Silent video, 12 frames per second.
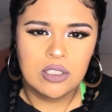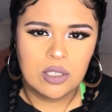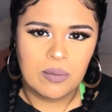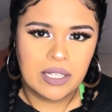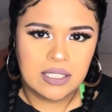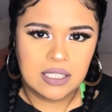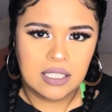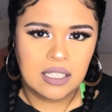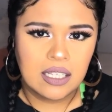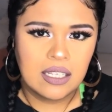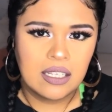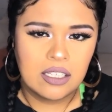So
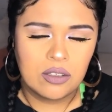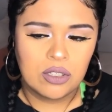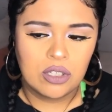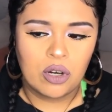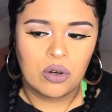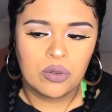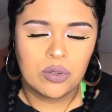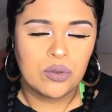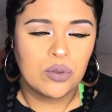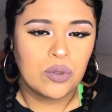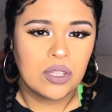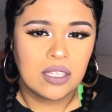basically you can go
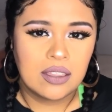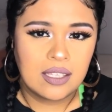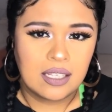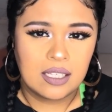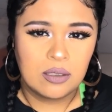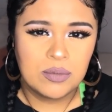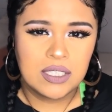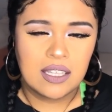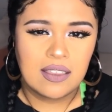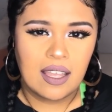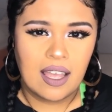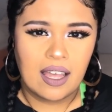through the themes
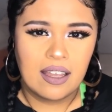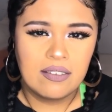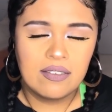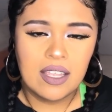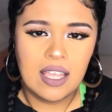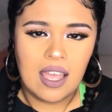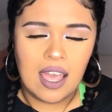that they have